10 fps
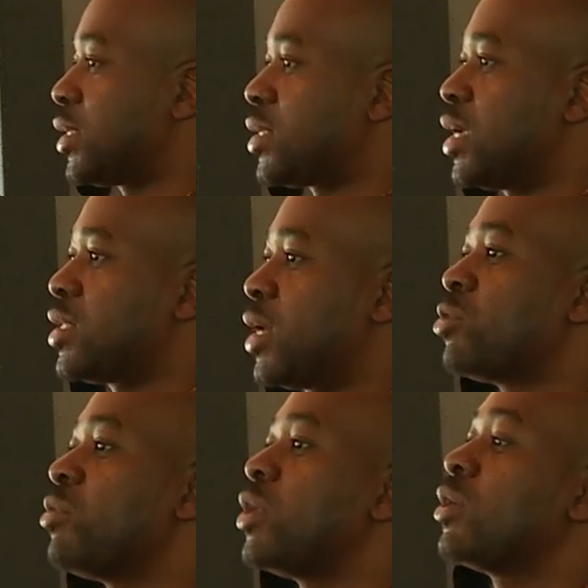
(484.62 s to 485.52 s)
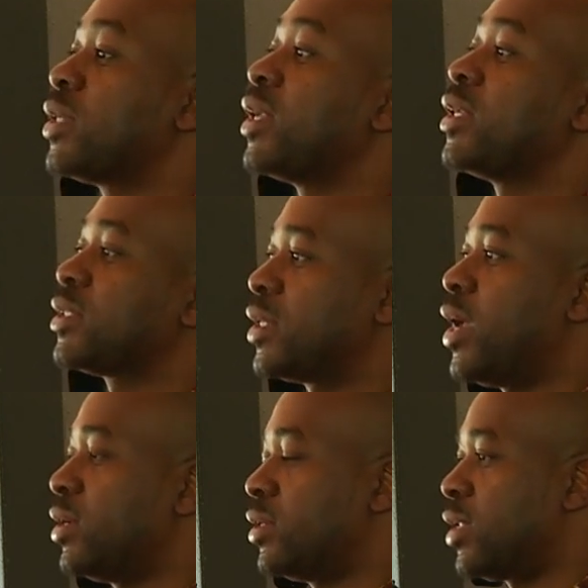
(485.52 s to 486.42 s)
are such that you may not
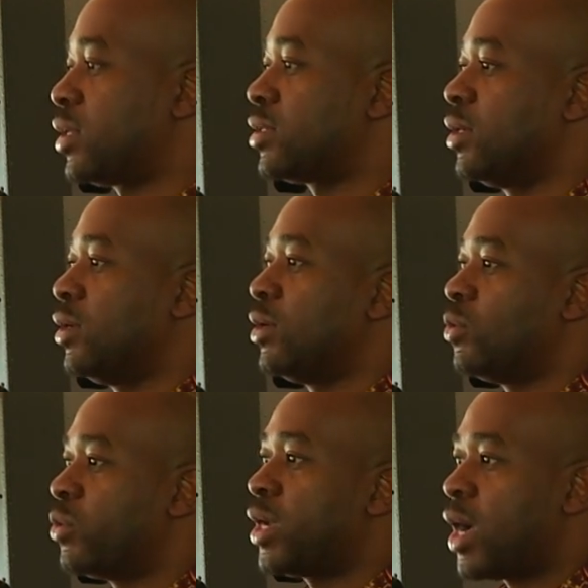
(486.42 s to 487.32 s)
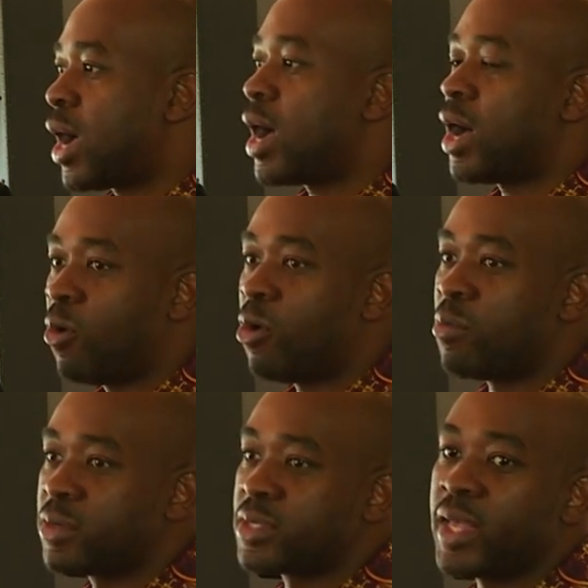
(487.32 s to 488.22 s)
understand that we are
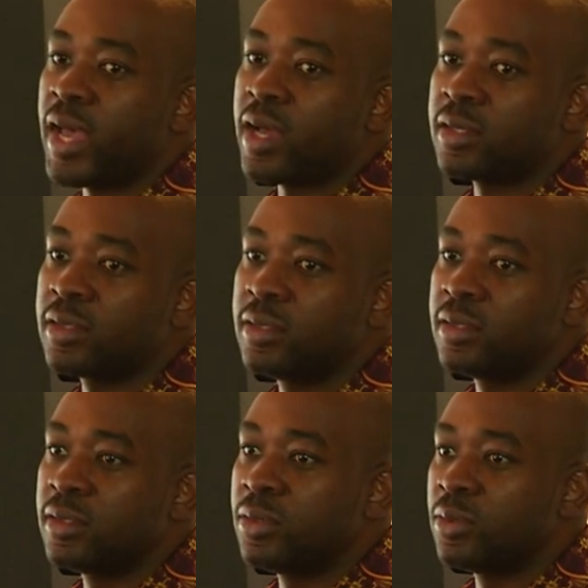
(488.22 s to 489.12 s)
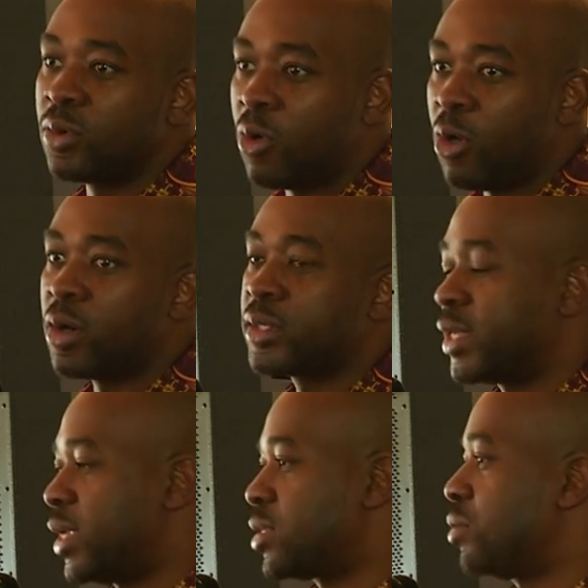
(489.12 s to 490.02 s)
almost there. God
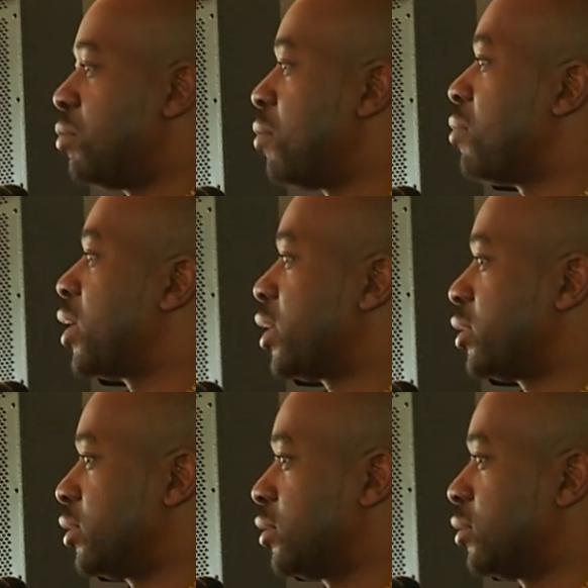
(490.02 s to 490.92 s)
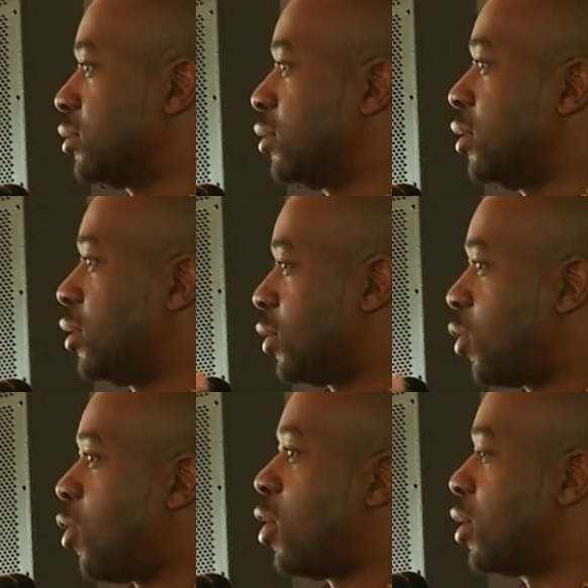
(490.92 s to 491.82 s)
has remembered us.
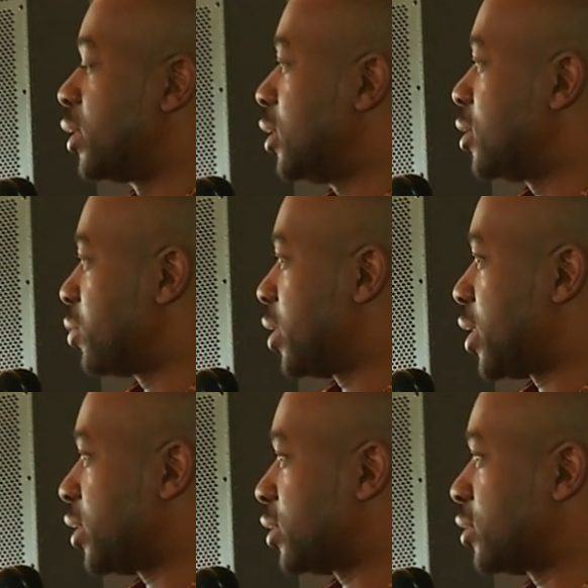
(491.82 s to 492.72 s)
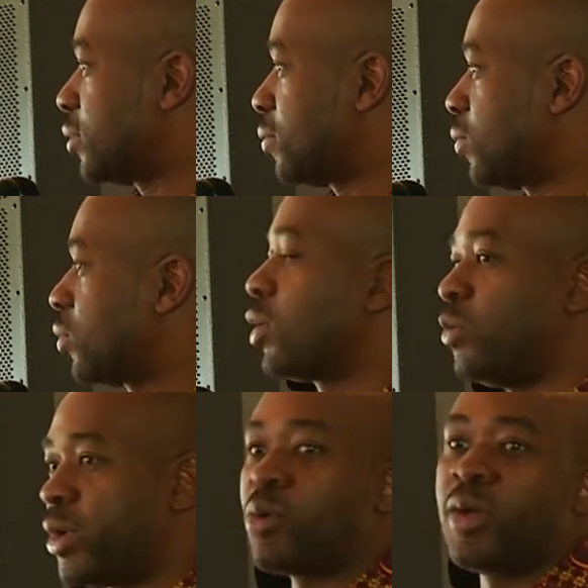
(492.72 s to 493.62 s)
God is with us.
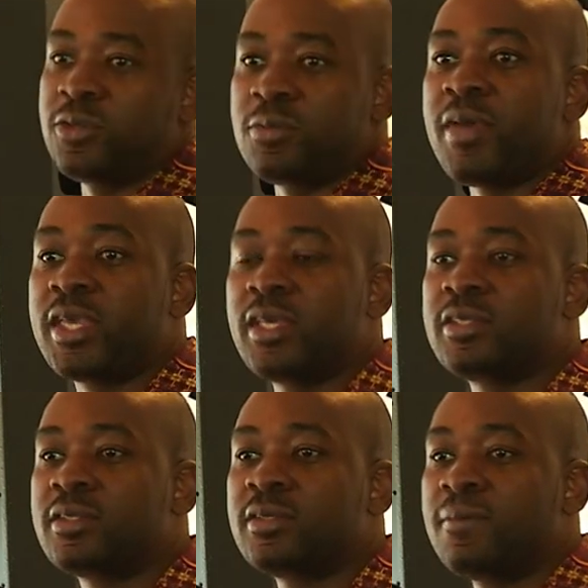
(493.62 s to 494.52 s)
We are going to make it.